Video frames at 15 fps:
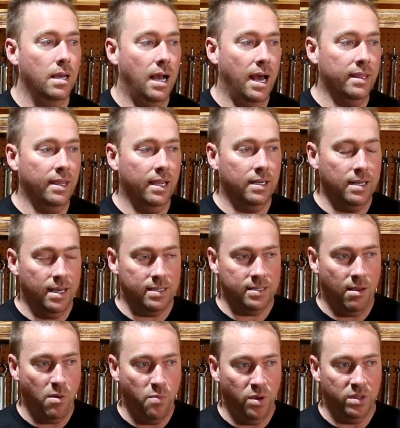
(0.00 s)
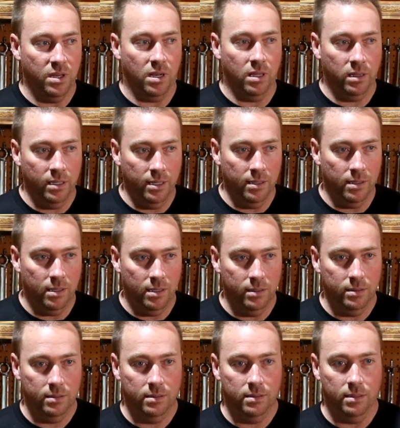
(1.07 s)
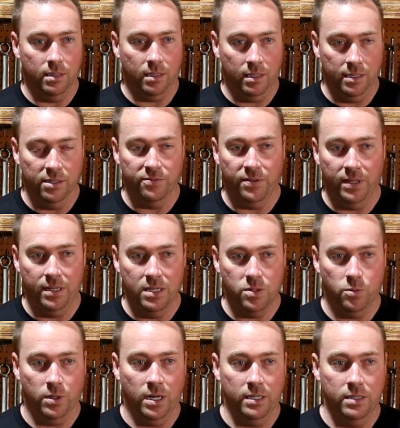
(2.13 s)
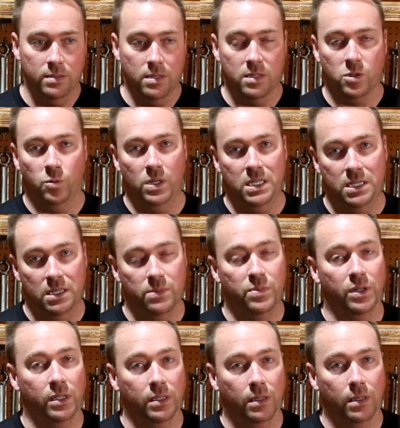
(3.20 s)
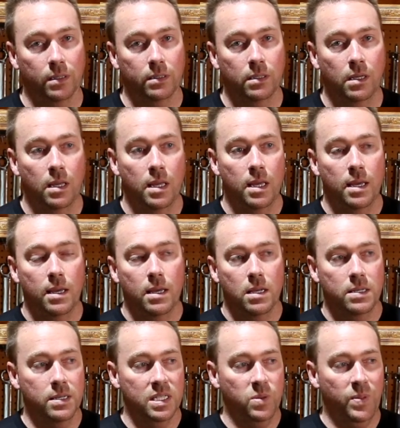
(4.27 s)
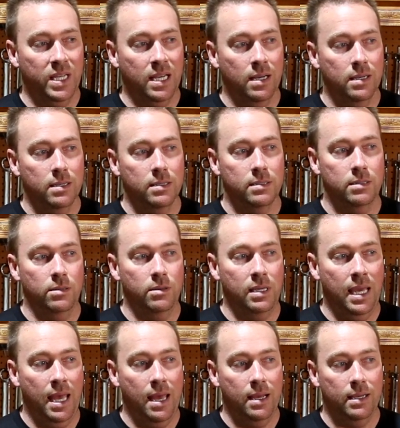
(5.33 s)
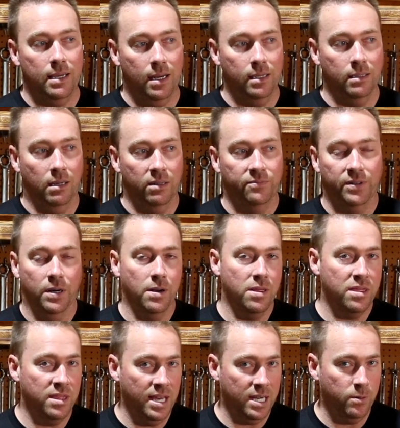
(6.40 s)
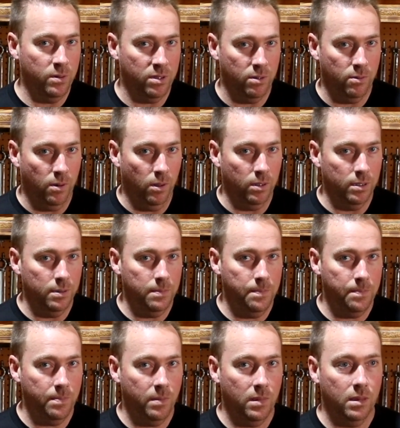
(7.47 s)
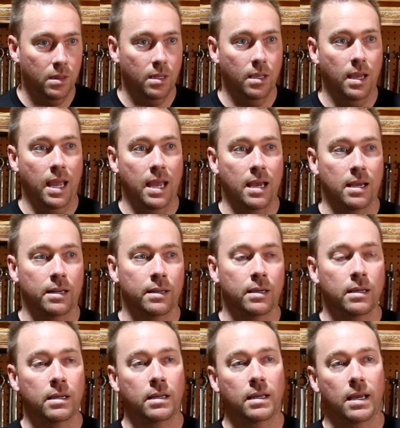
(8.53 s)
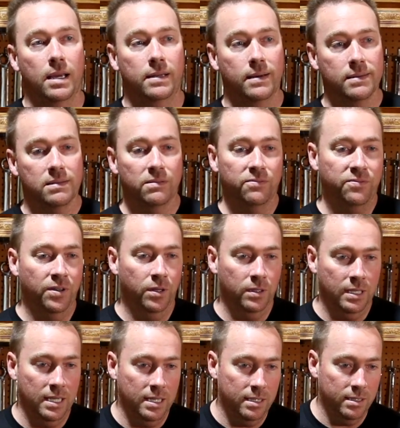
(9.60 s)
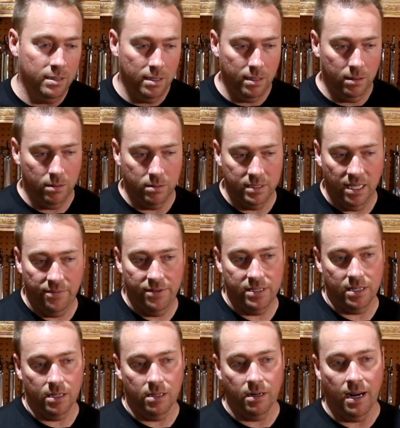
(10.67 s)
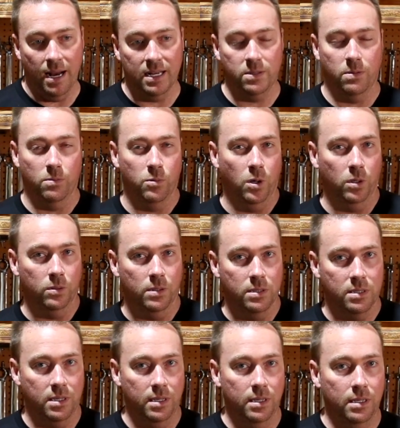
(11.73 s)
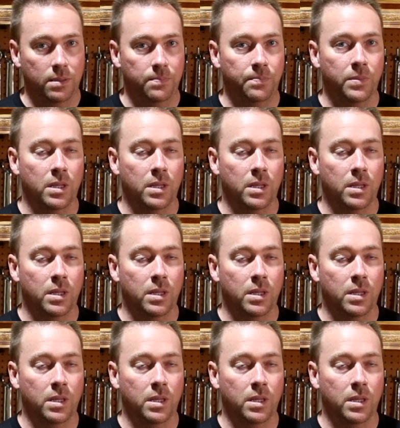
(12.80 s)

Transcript: I think next time you put the clear on, the clear finish, we're going to use a squeegee to put it on. Just because you can't get it on very thick with a roller, and it doesn't fill in little divots and cracks with the roller as good.